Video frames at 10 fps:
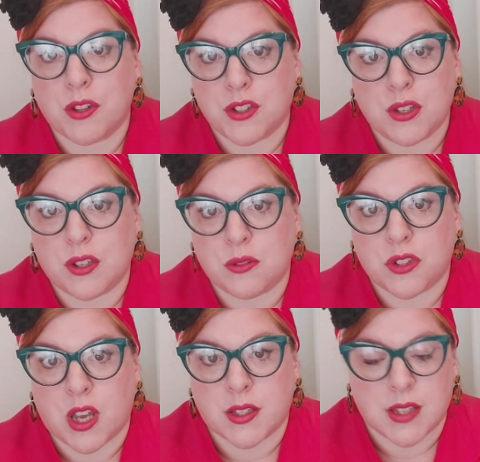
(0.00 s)
that do use
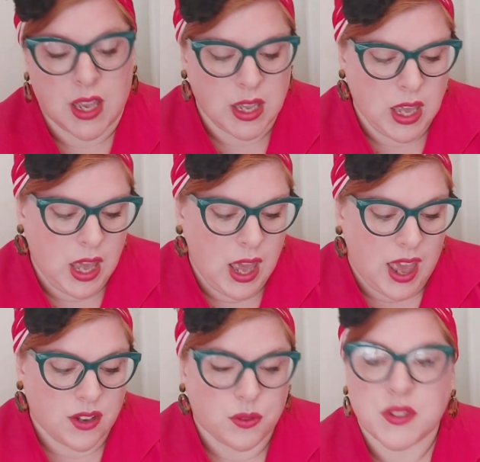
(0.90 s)
jersey,
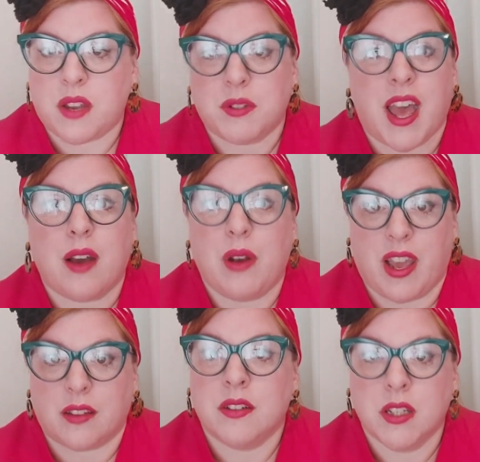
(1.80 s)
and also
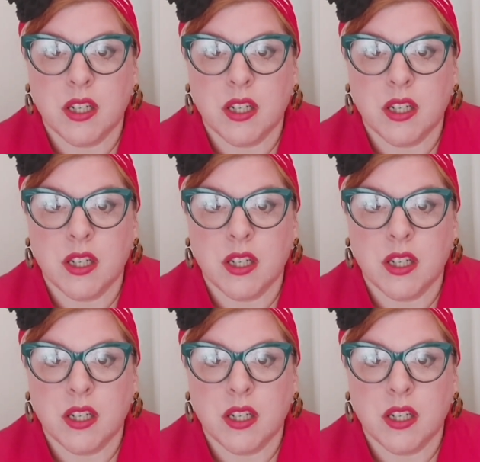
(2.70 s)
toweling,